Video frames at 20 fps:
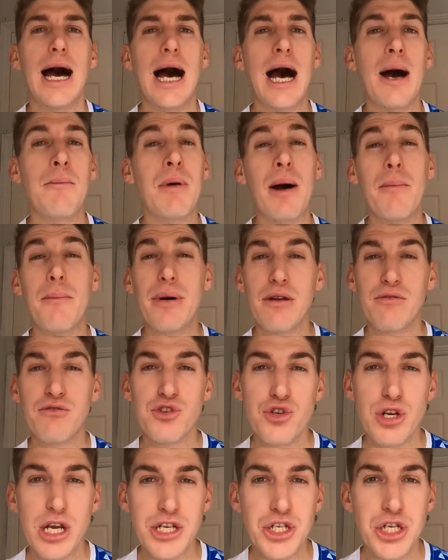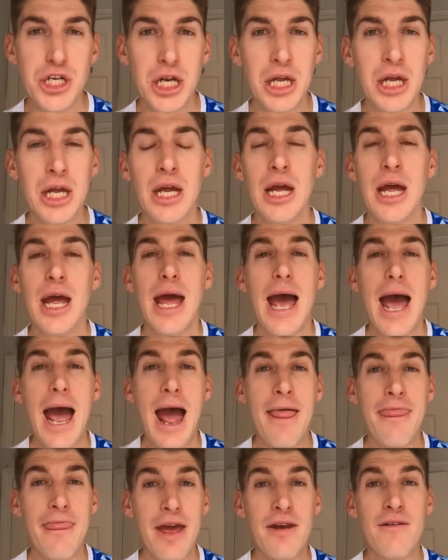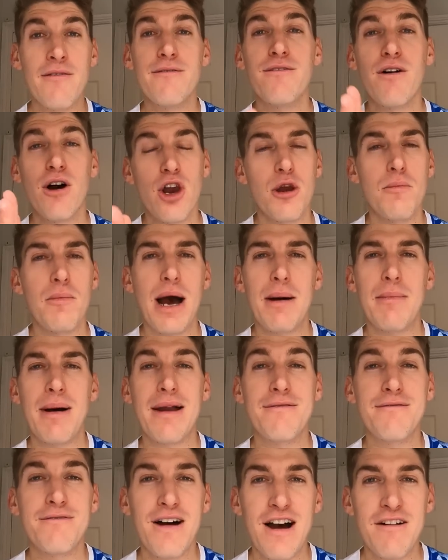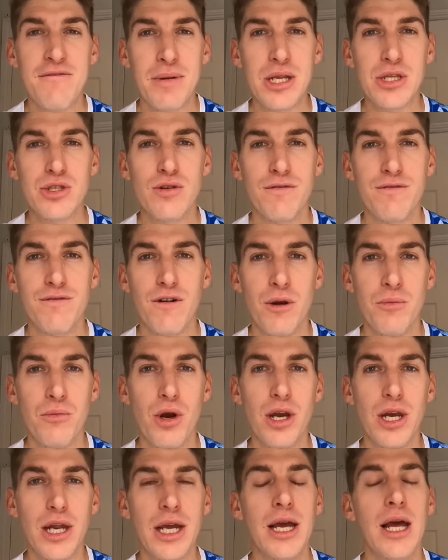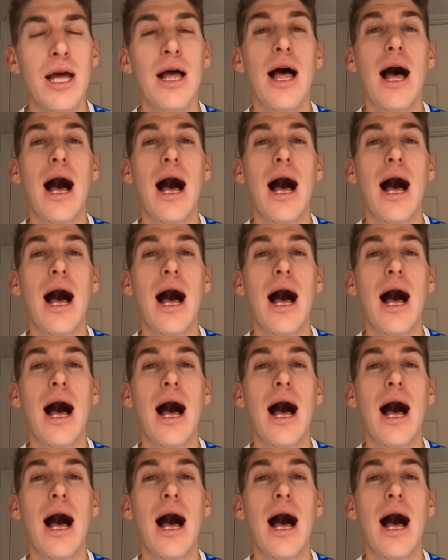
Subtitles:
a bit of stretching, and then followed by about 5 minutes of foam rolling.